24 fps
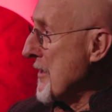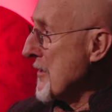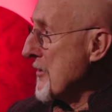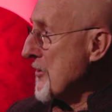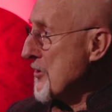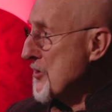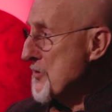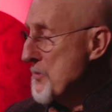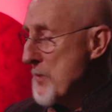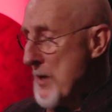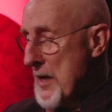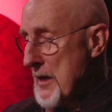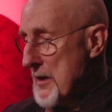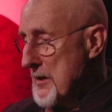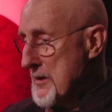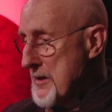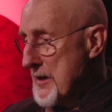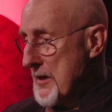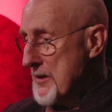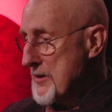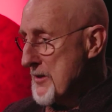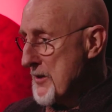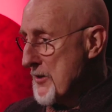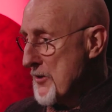there's
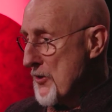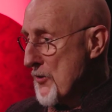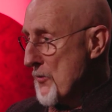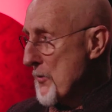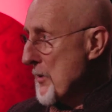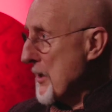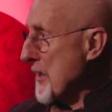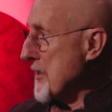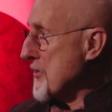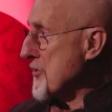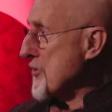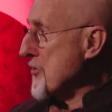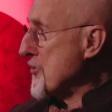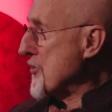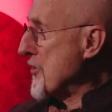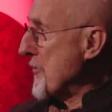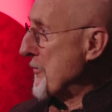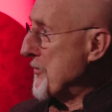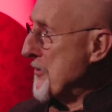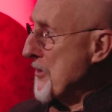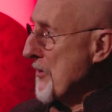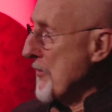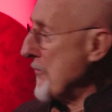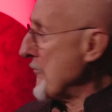politics in your
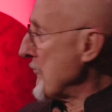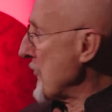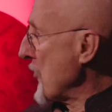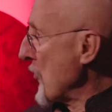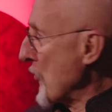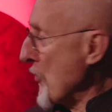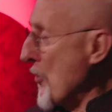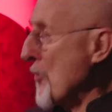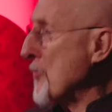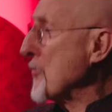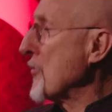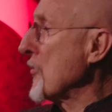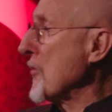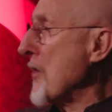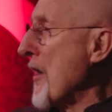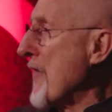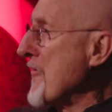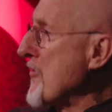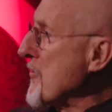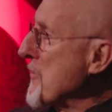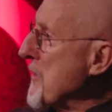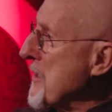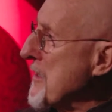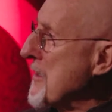relationship to your local
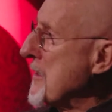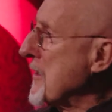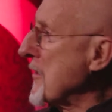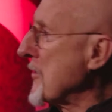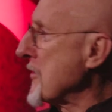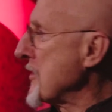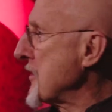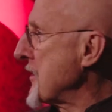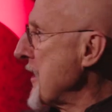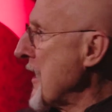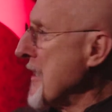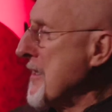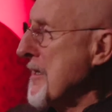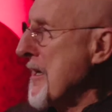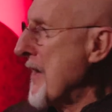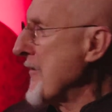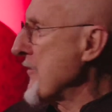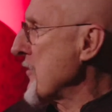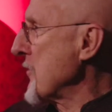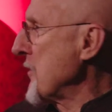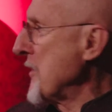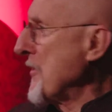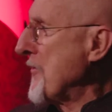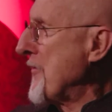government, to your state
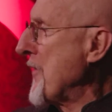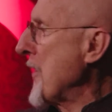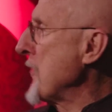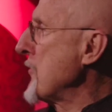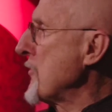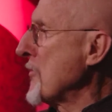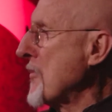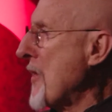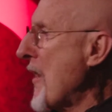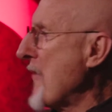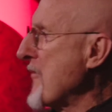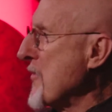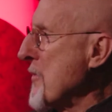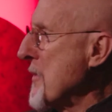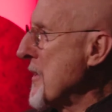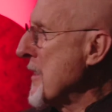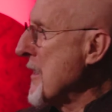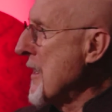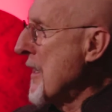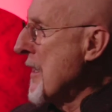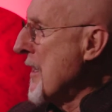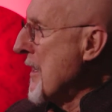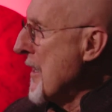government, federal government.